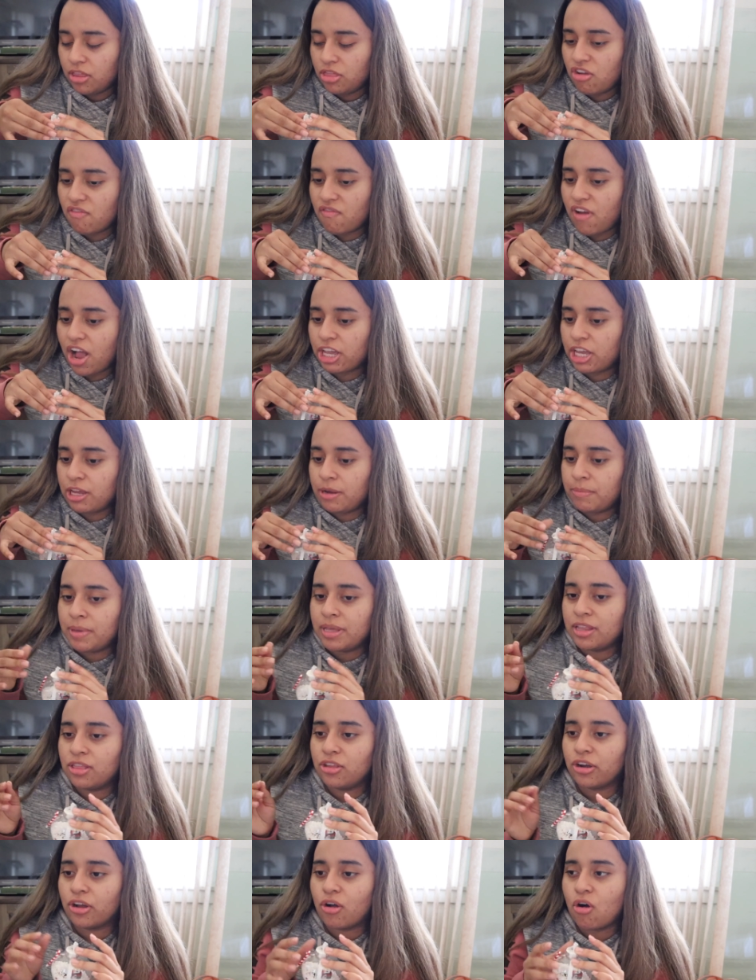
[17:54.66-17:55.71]
They're
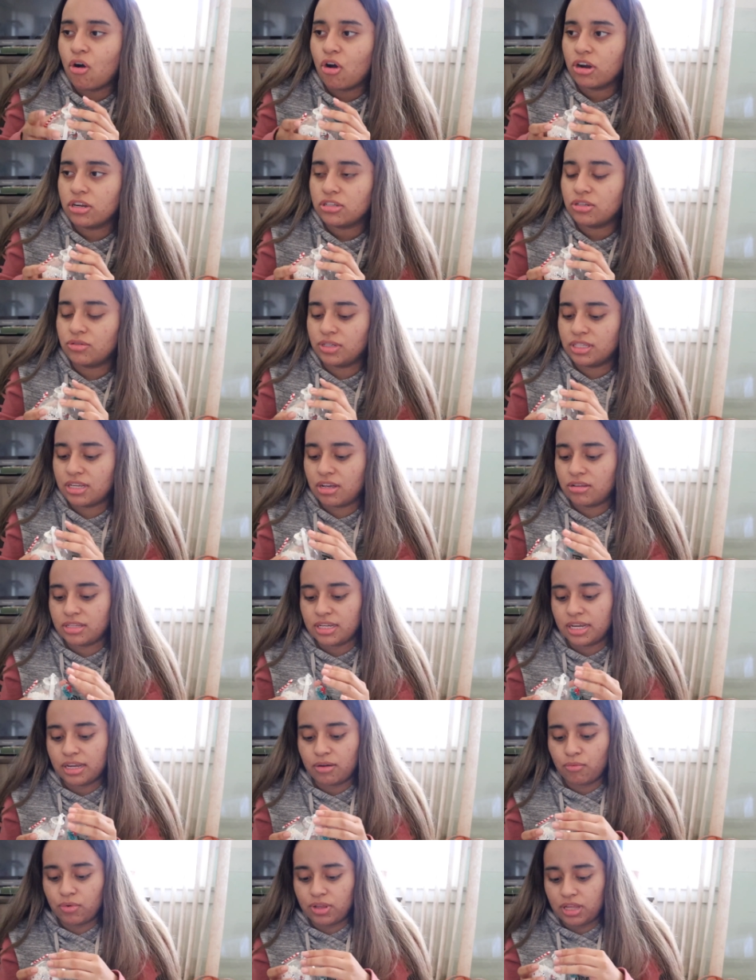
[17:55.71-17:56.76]
vacuuming their car, so it sounds
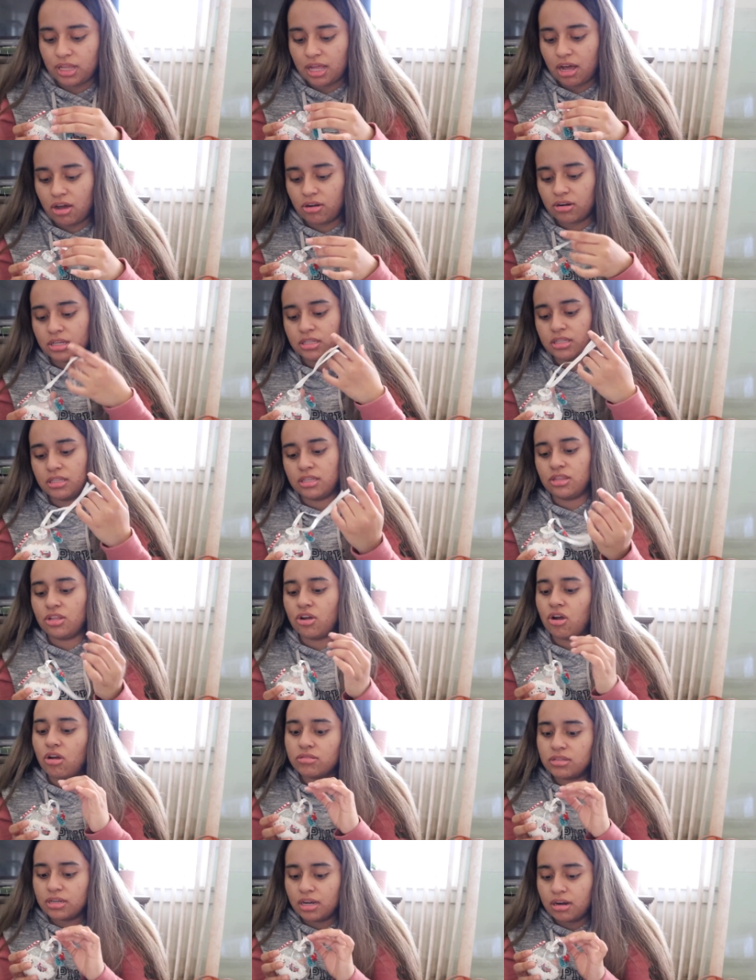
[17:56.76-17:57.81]
like really loud because they're
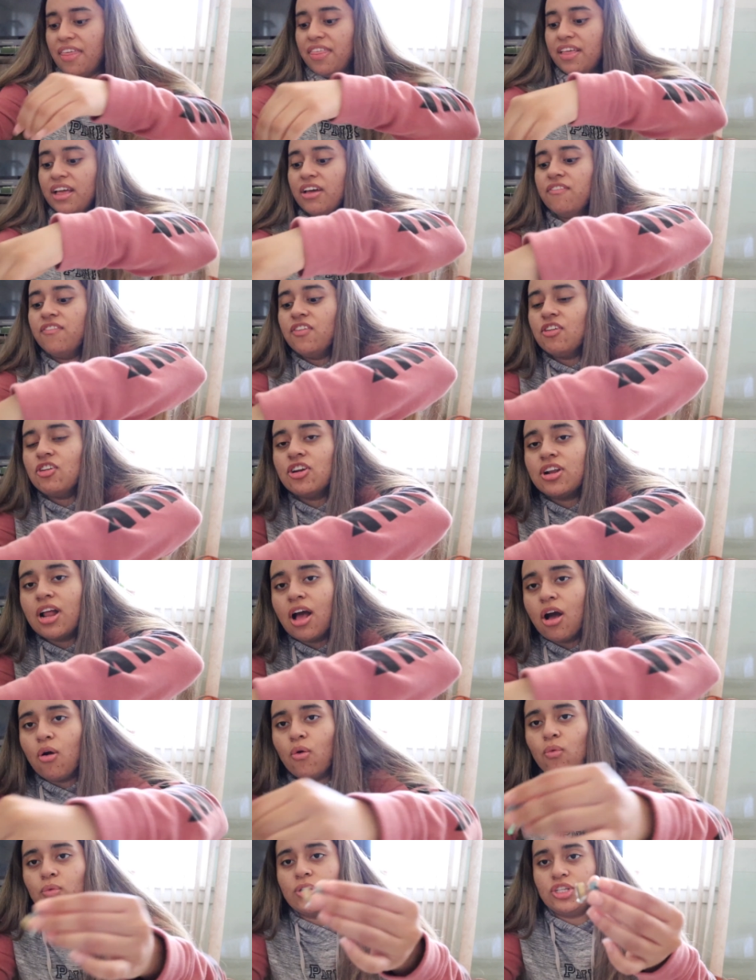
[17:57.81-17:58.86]
outside. I think I figured
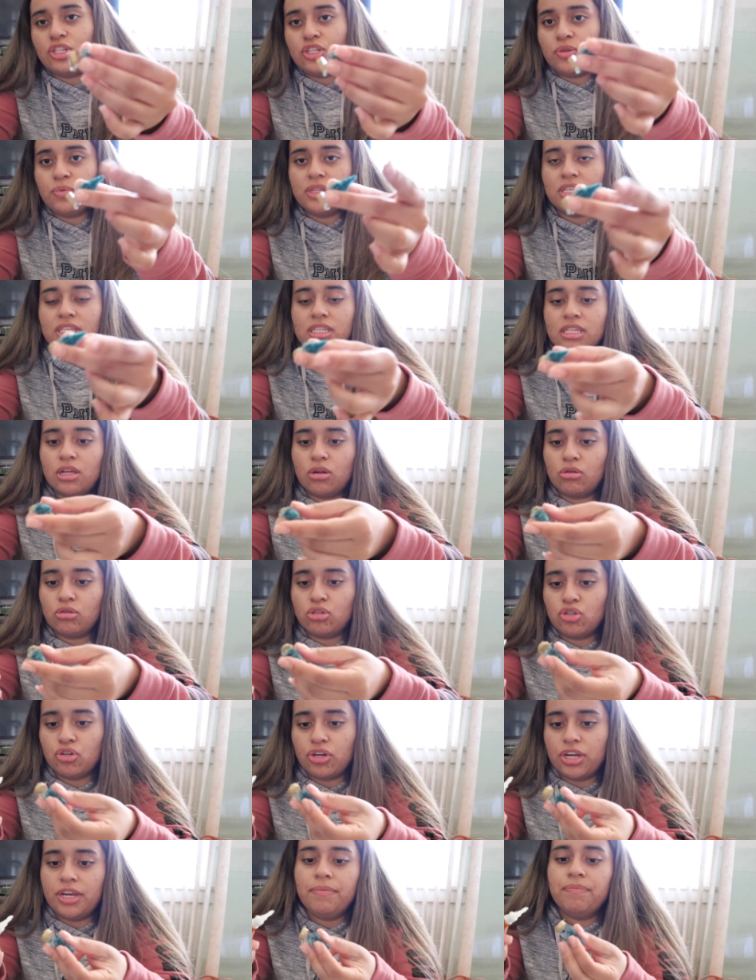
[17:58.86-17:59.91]
out what to do with this little
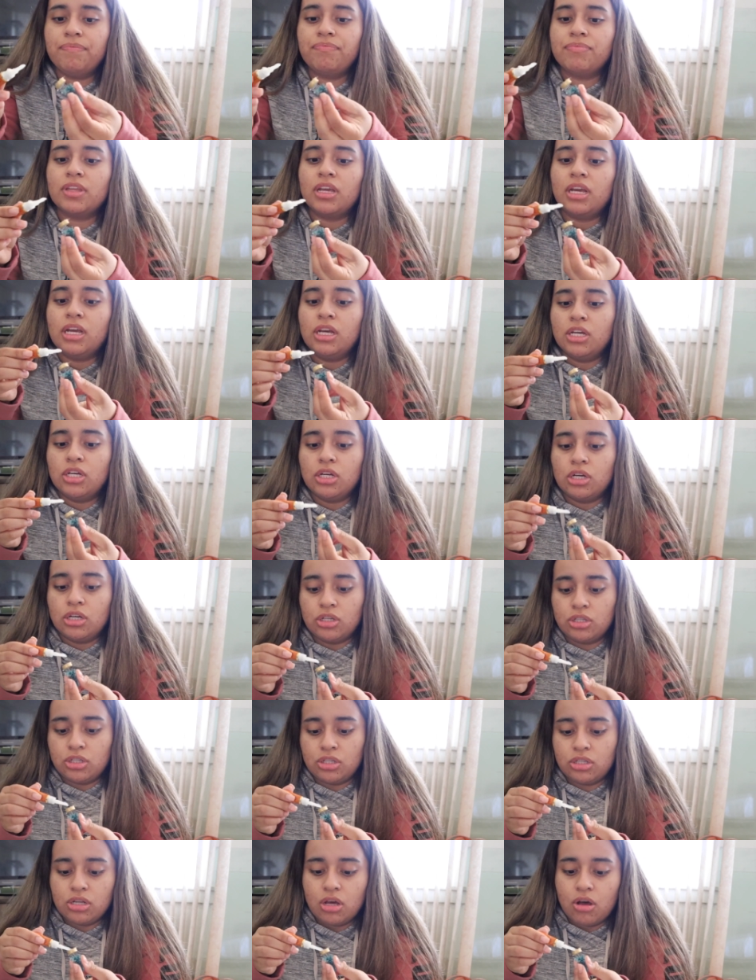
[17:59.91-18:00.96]
tree.
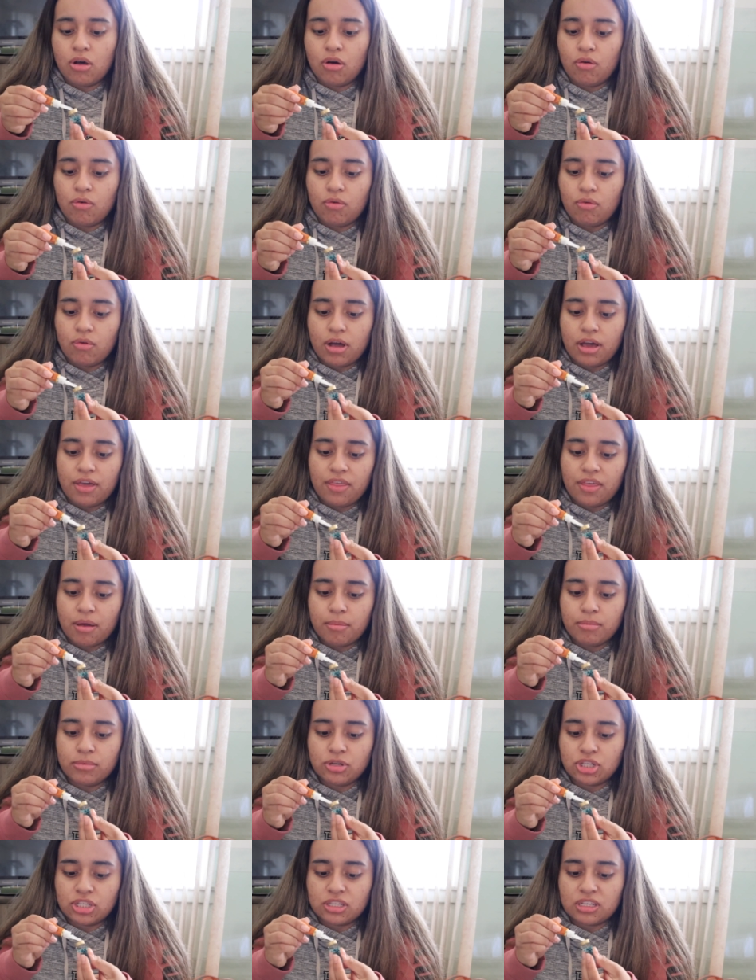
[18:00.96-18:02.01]
So I think I'm
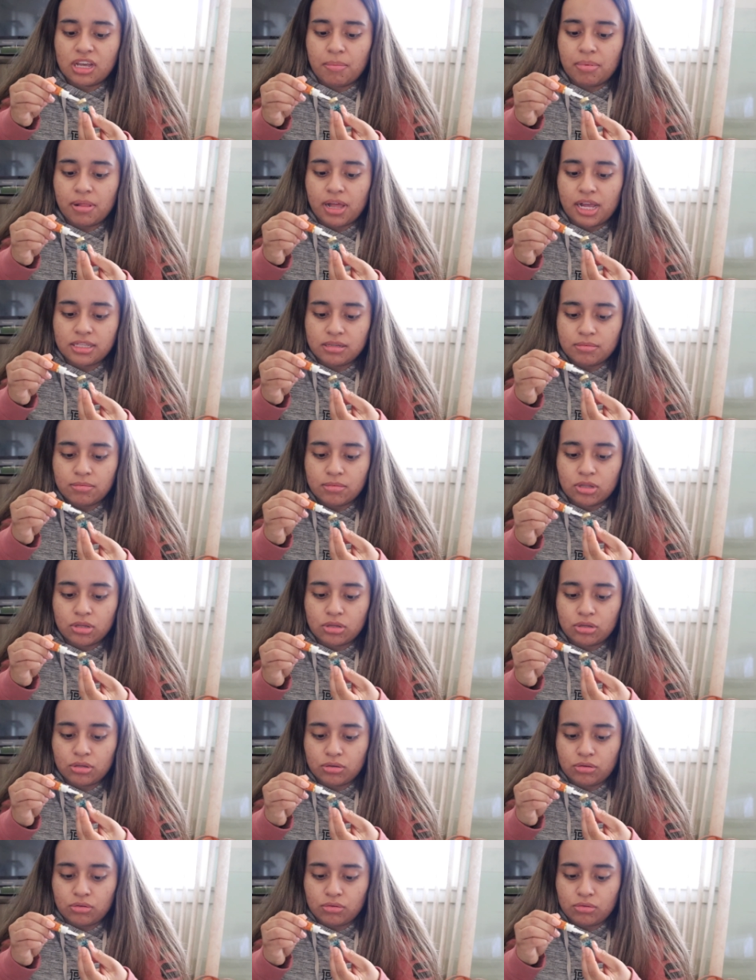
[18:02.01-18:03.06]
gonna just apply some
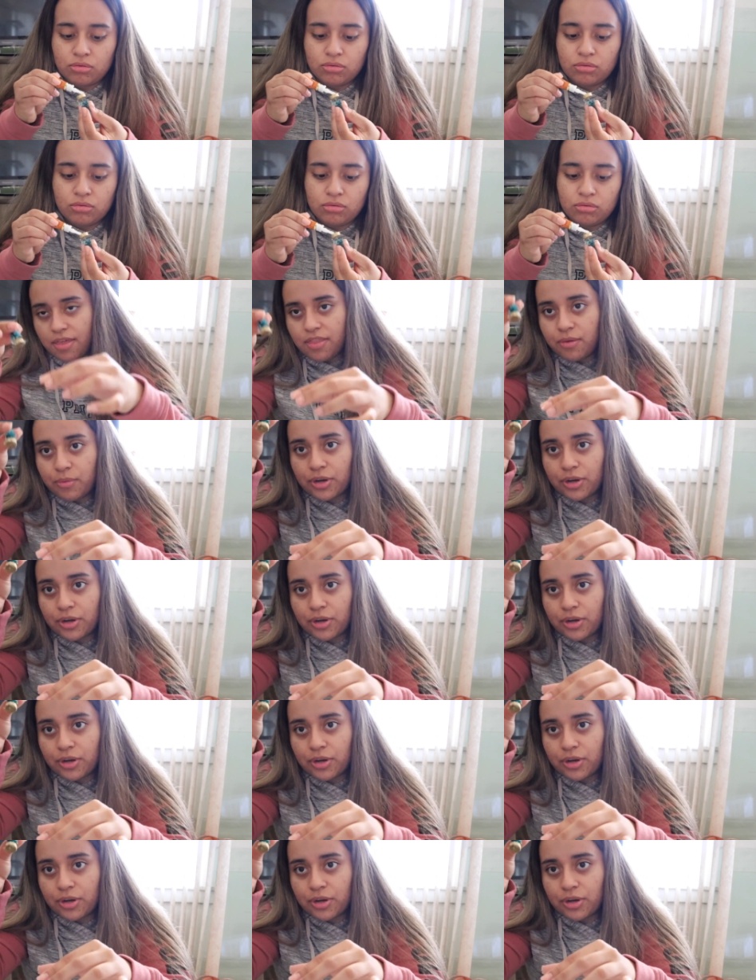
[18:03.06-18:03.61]
glue and then